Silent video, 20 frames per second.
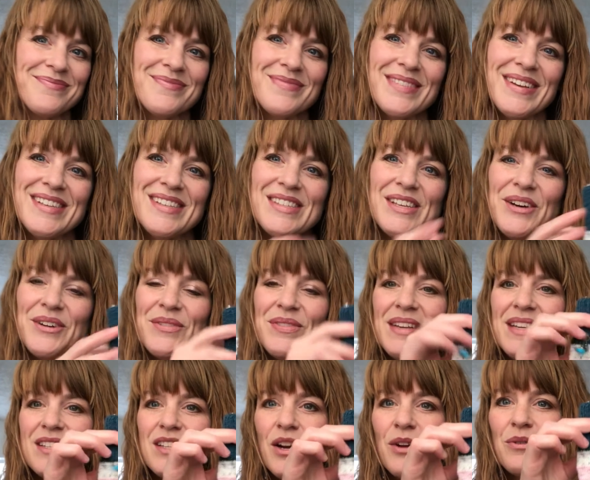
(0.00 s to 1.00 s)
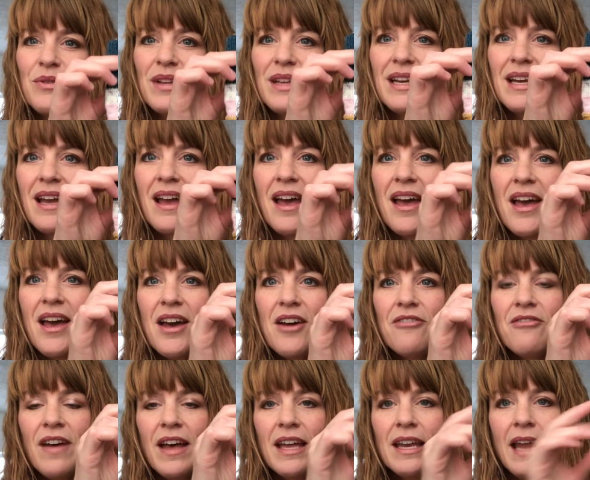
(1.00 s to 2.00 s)
So these are really
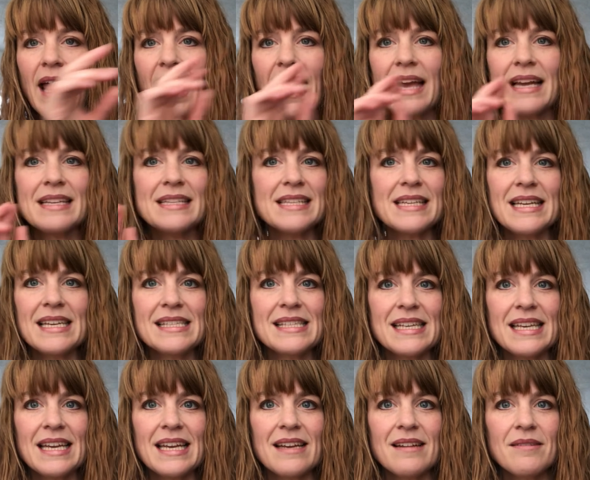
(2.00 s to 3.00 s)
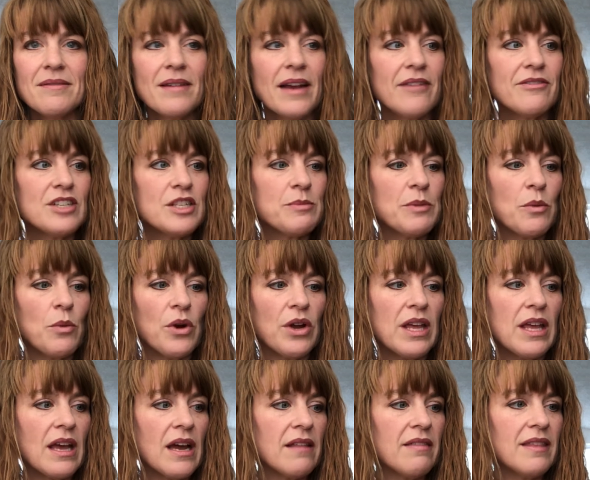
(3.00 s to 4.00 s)
fun and easy. I've just been
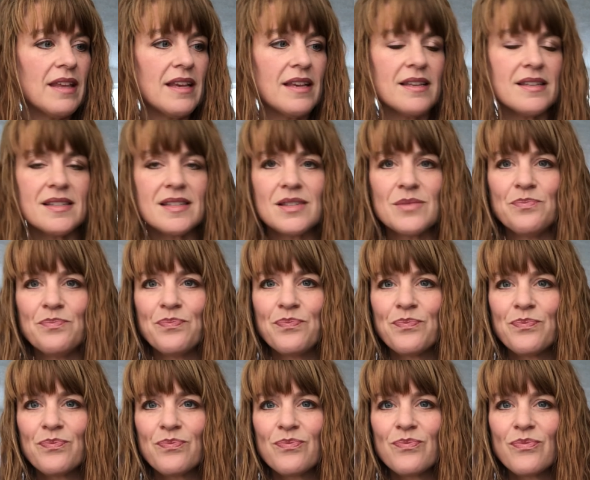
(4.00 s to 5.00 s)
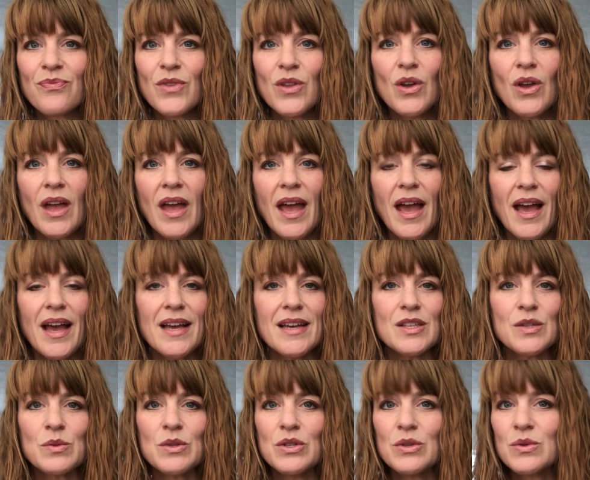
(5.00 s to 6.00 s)
working on these
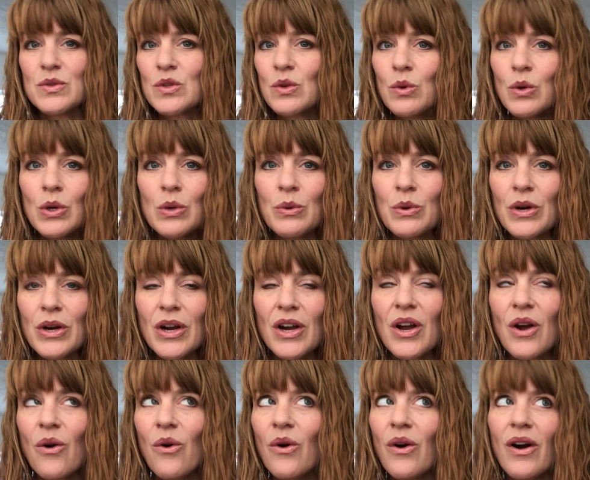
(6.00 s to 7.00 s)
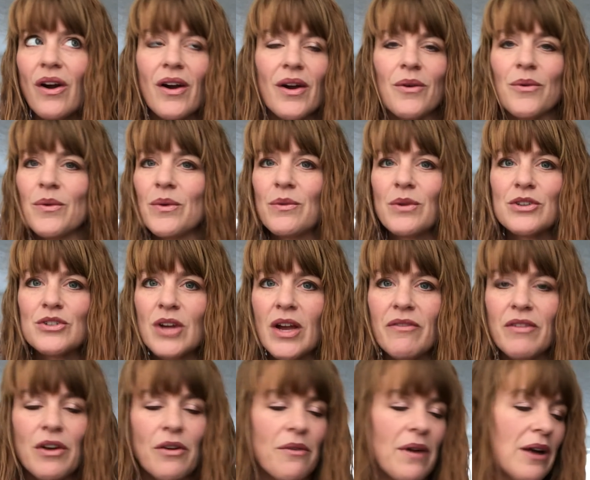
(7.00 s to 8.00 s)
as we do schoolwork or when we're
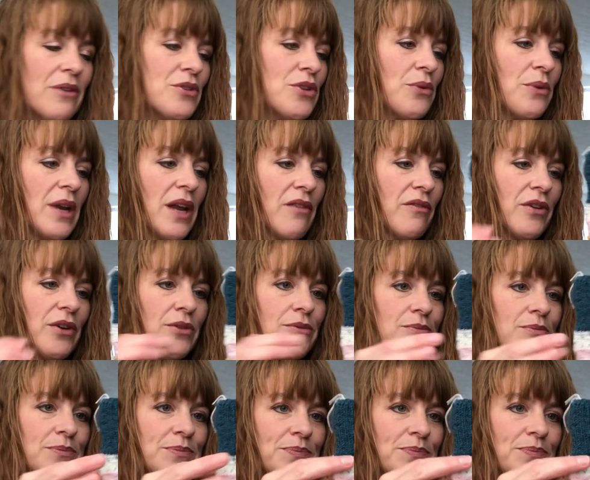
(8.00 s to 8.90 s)
driving around or whatever.